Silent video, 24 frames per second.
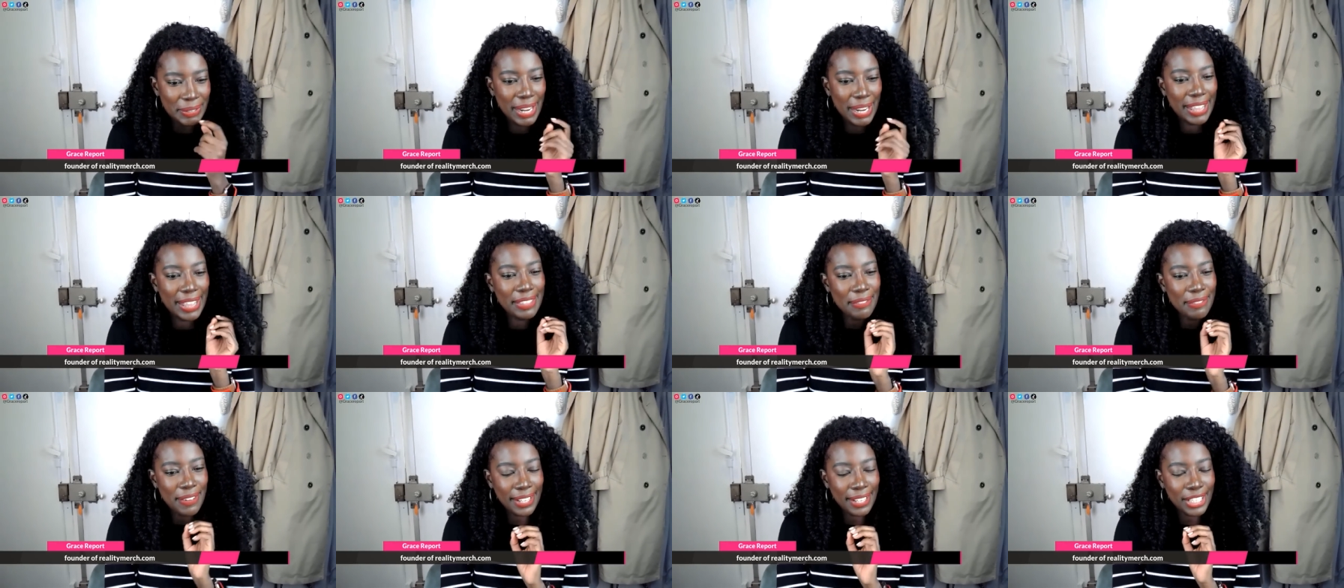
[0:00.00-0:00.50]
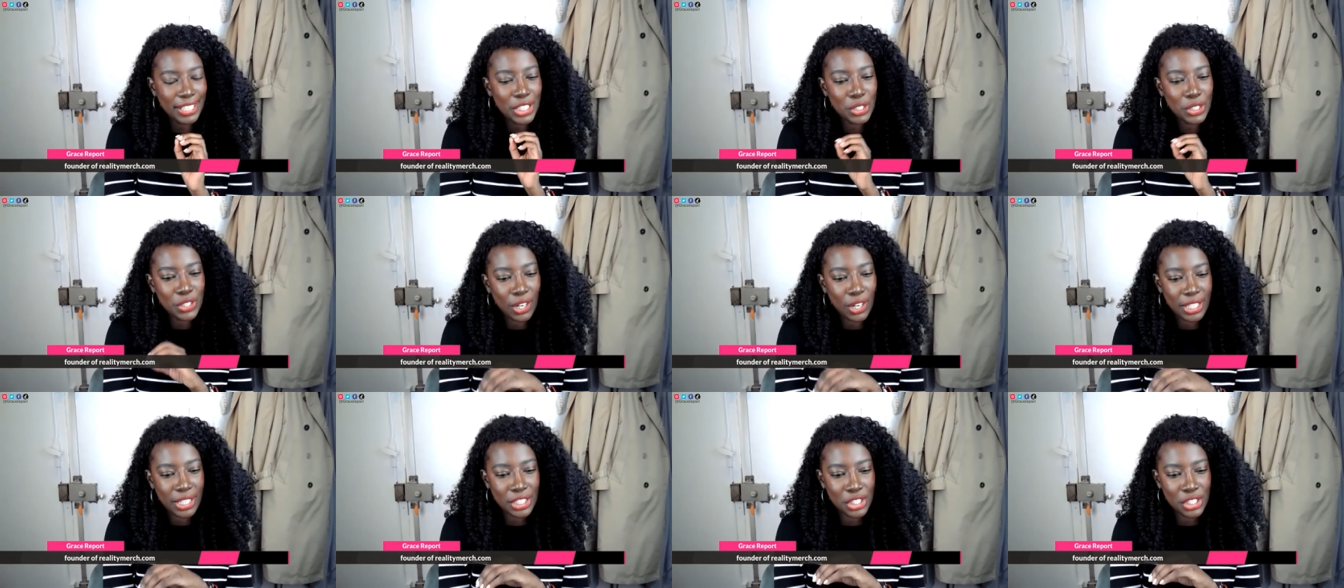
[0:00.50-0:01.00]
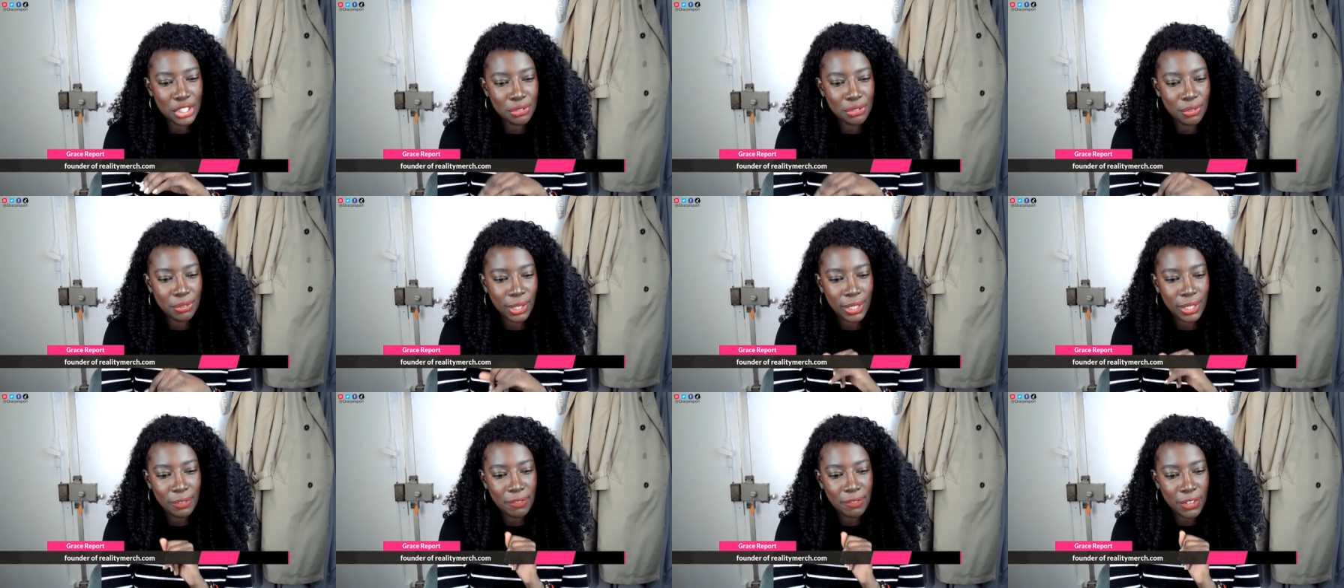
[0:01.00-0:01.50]
And the fact that you're talking to your
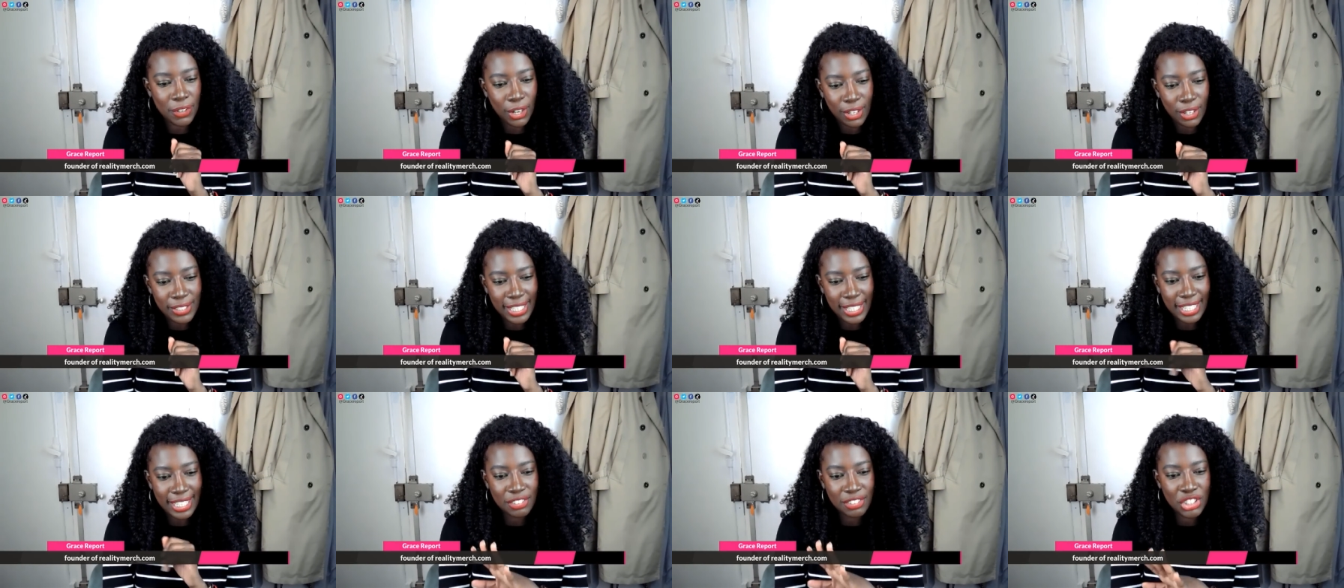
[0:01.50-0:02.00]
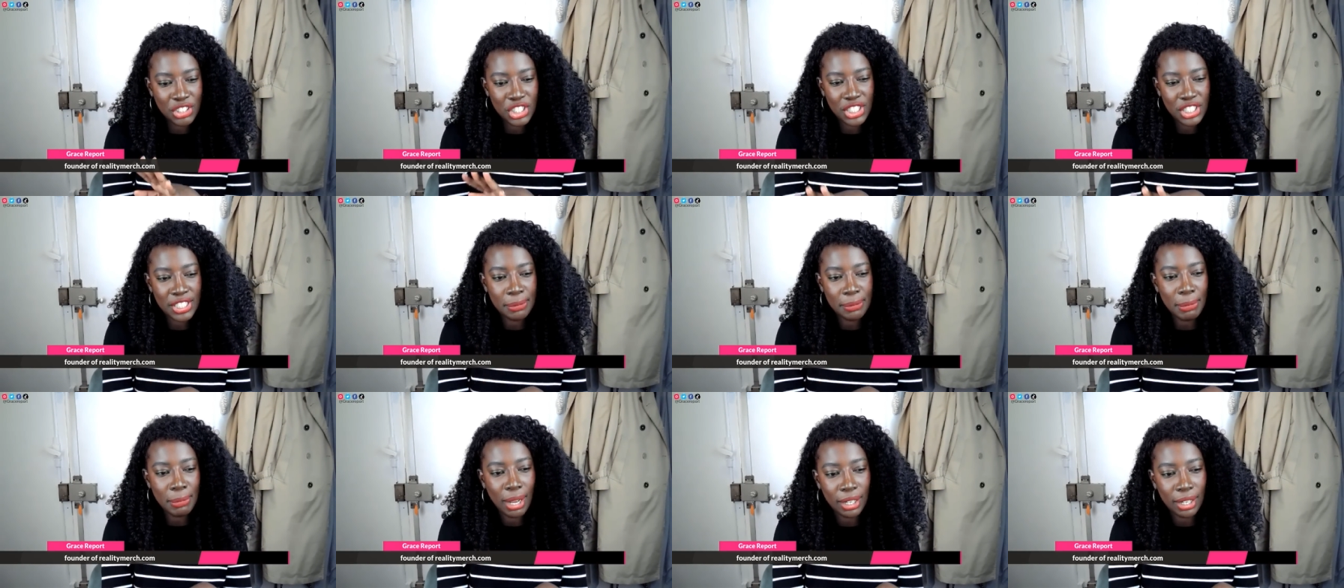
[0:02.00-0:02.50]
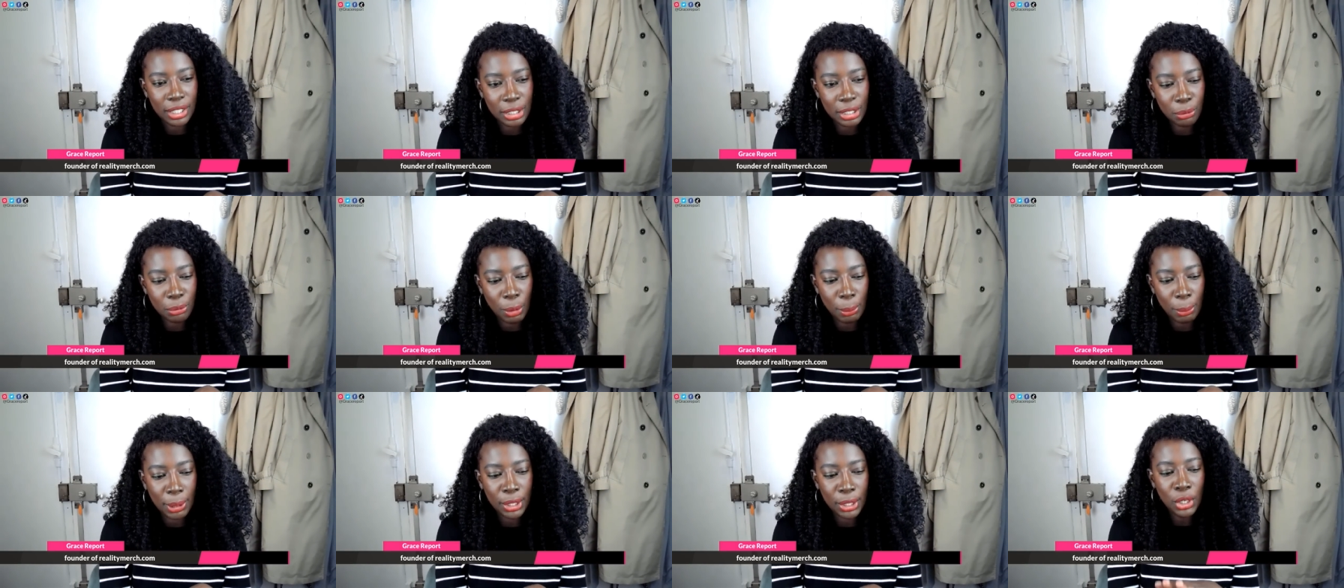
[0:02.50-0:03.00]
fiance as if she's some ugly
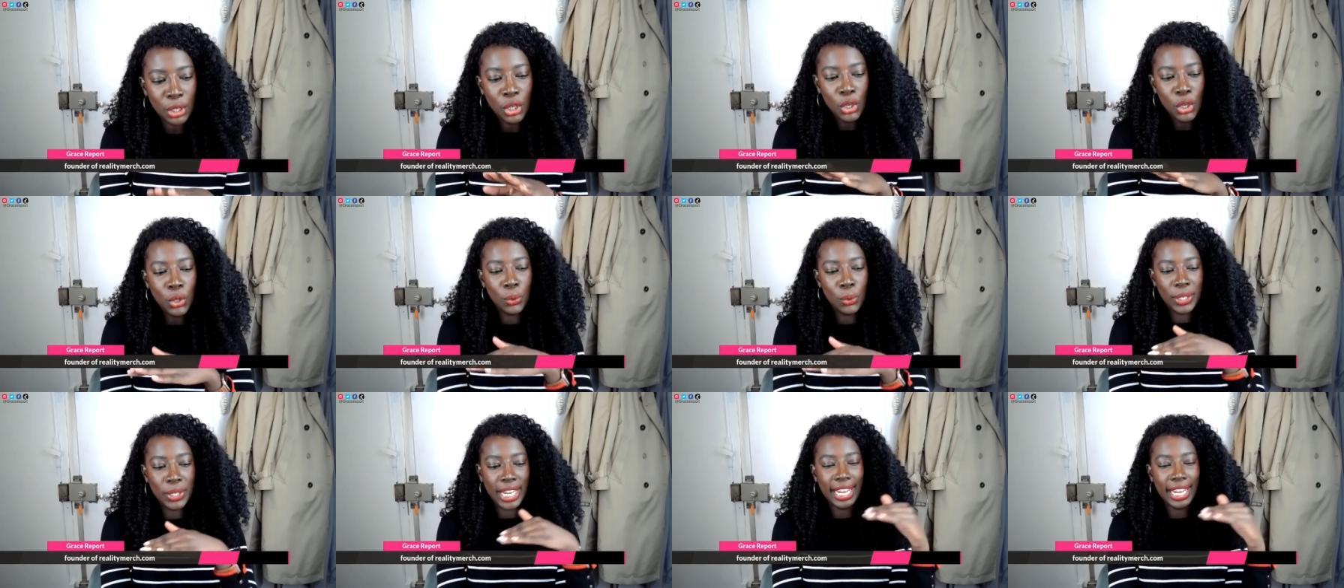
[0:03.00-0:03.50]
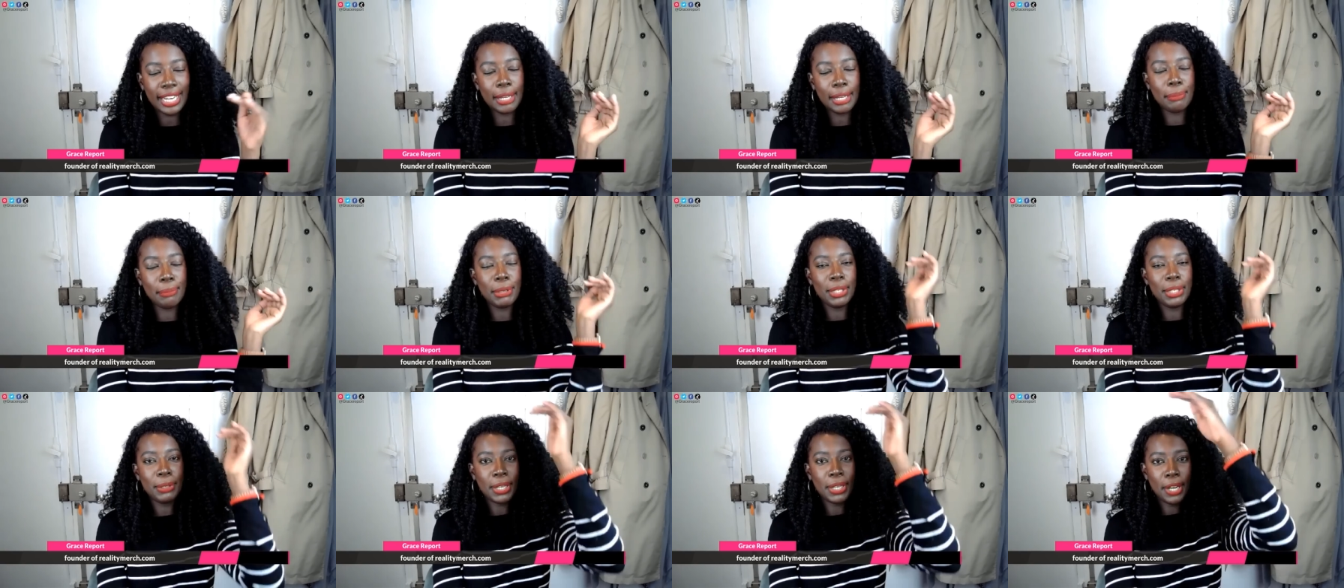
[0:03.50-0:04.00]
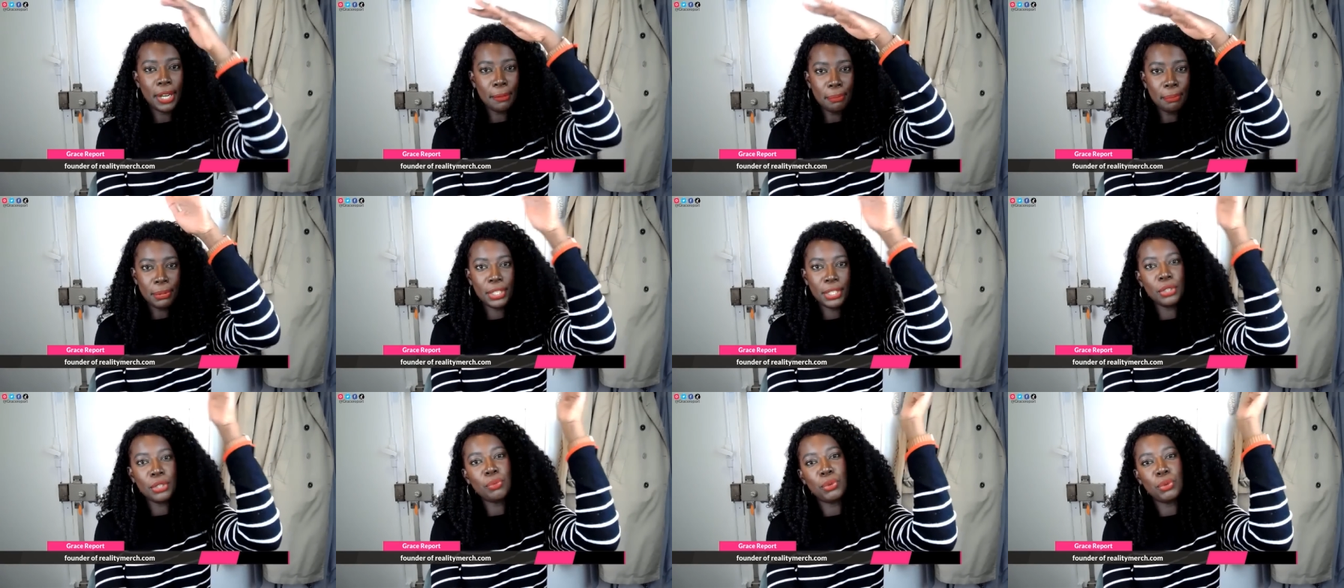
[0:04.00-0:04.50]
woman who can't com-
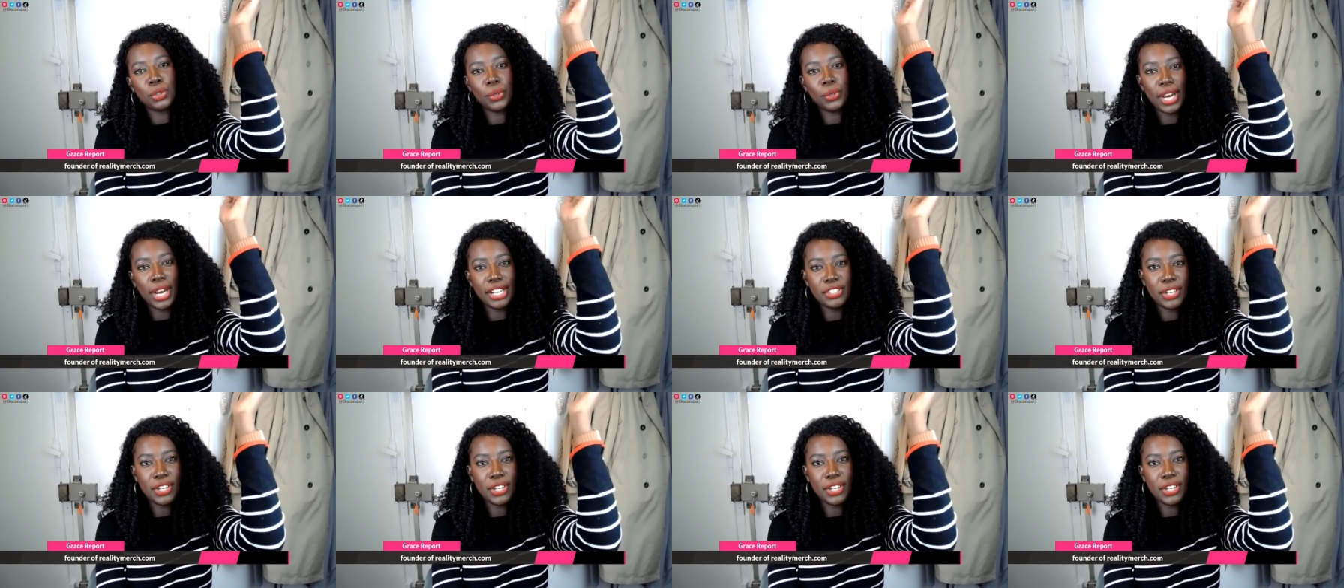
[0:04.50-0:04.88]
compete with you guys.